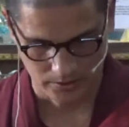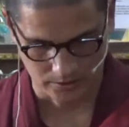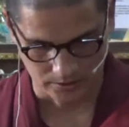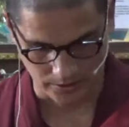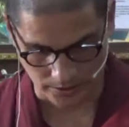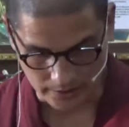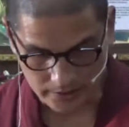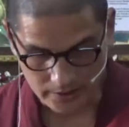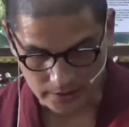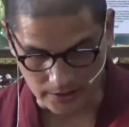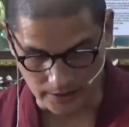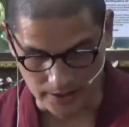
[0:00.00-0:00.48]

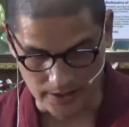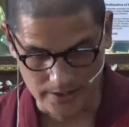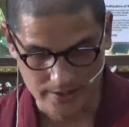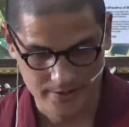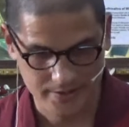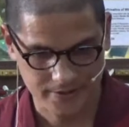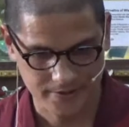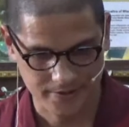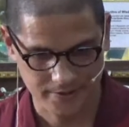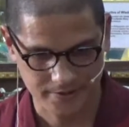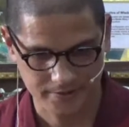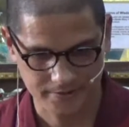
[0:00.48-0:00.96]

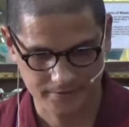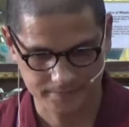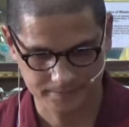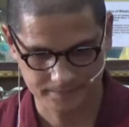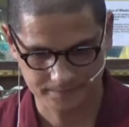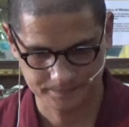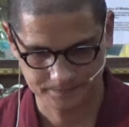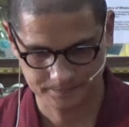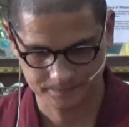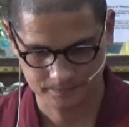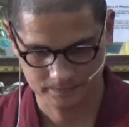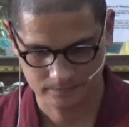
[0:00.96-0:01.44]
nonetheless,
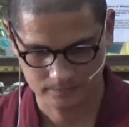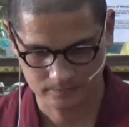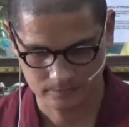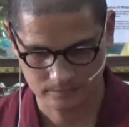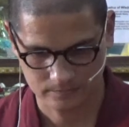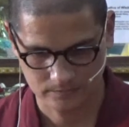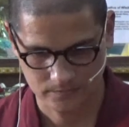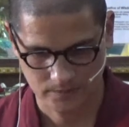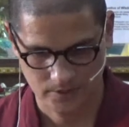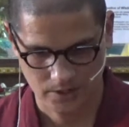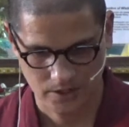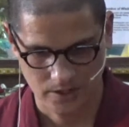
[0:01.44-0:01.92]

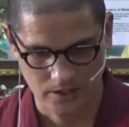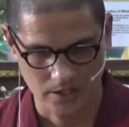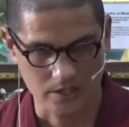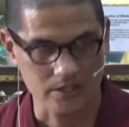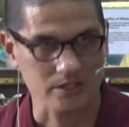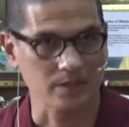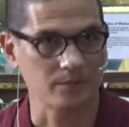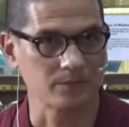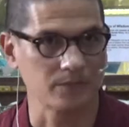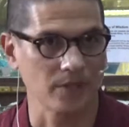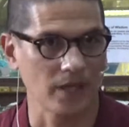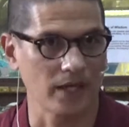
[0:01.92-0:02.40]

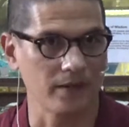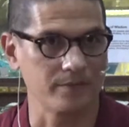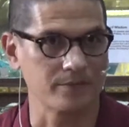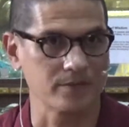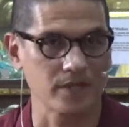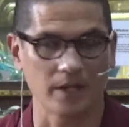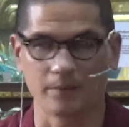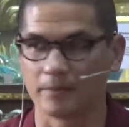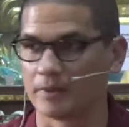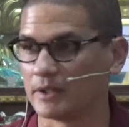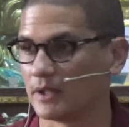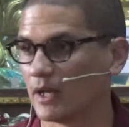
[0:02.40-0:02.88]
sometimes,
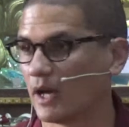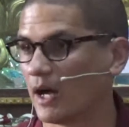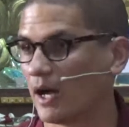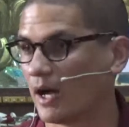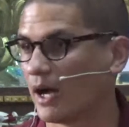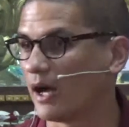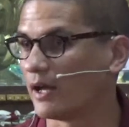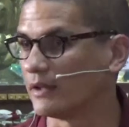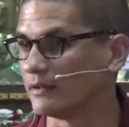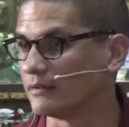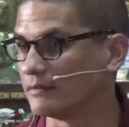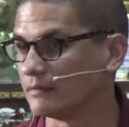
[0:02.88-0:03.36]
I mean,
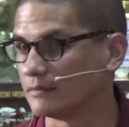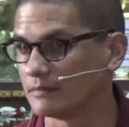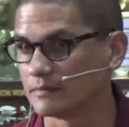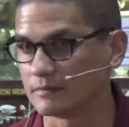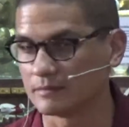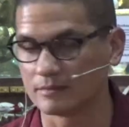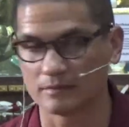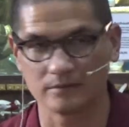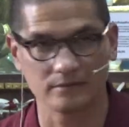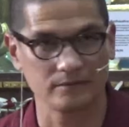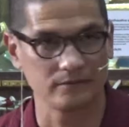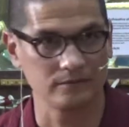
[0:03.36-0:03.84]

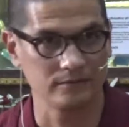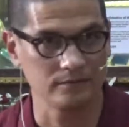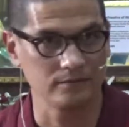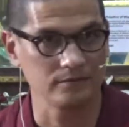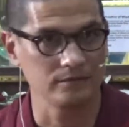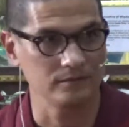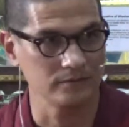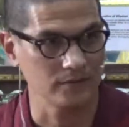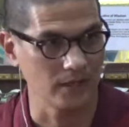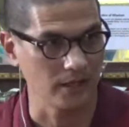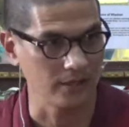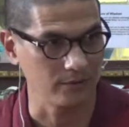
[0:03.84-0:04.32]

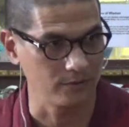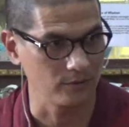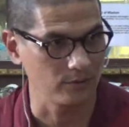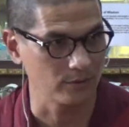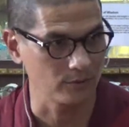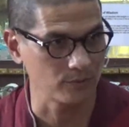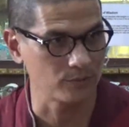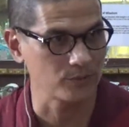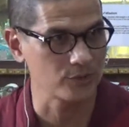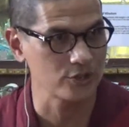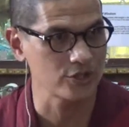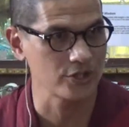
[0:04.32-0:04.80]
I
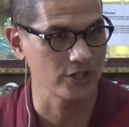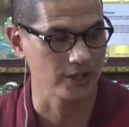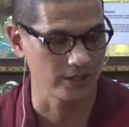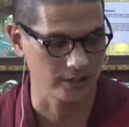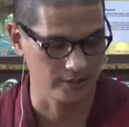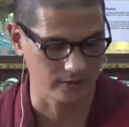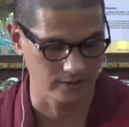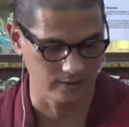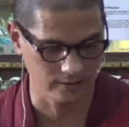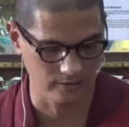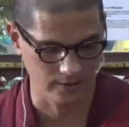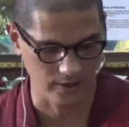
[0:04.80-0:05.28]

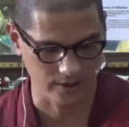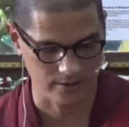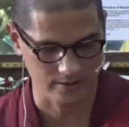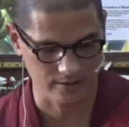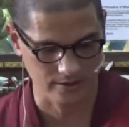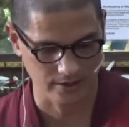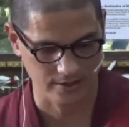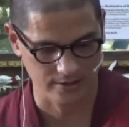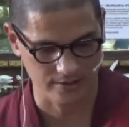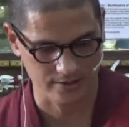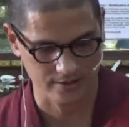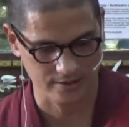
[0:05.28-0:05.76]
appreciated last
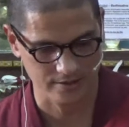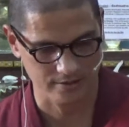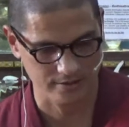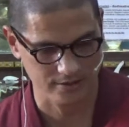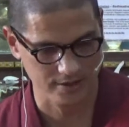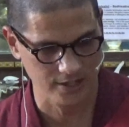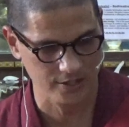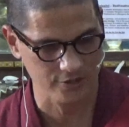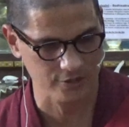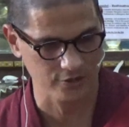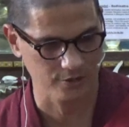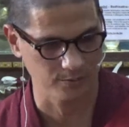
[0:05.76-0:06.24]
night's
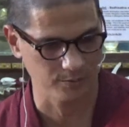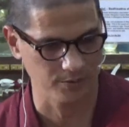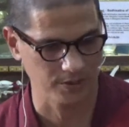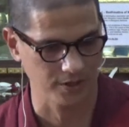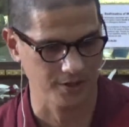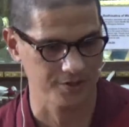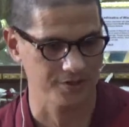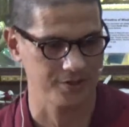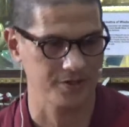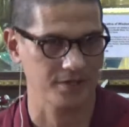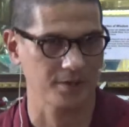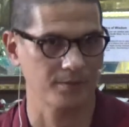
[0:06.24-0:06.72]
session
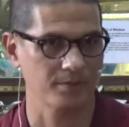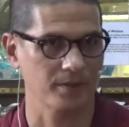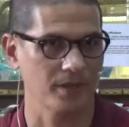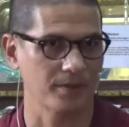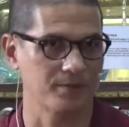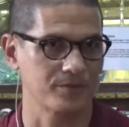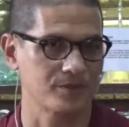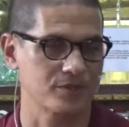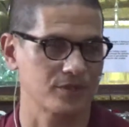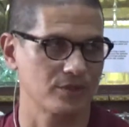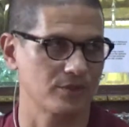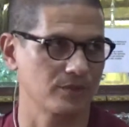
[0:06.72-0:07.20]
because
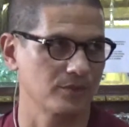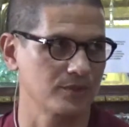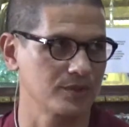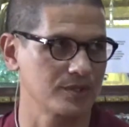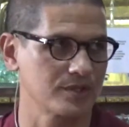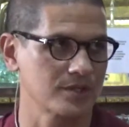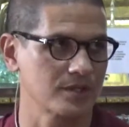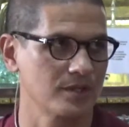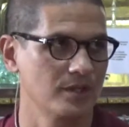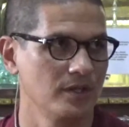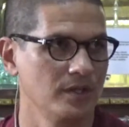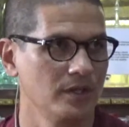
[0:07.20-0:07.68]
sometimes
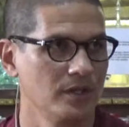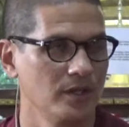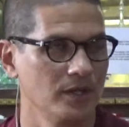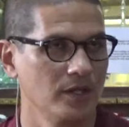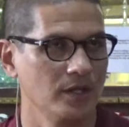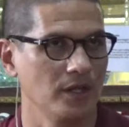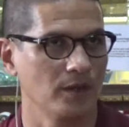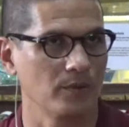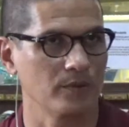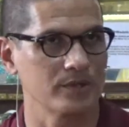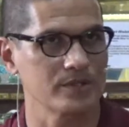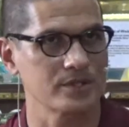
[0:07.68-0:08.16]

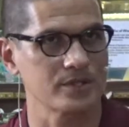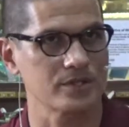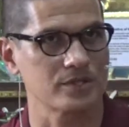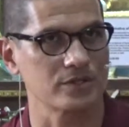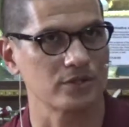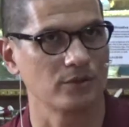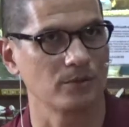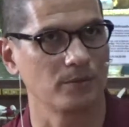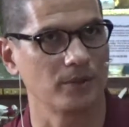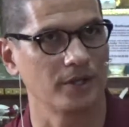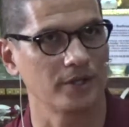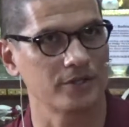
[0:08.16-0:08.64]
it wasn't
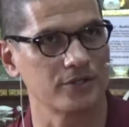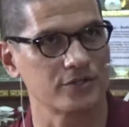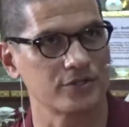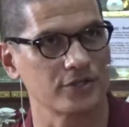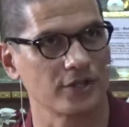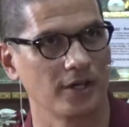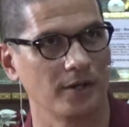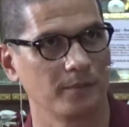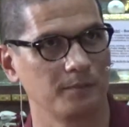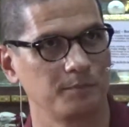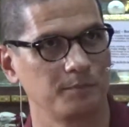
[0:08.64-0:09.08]
so much.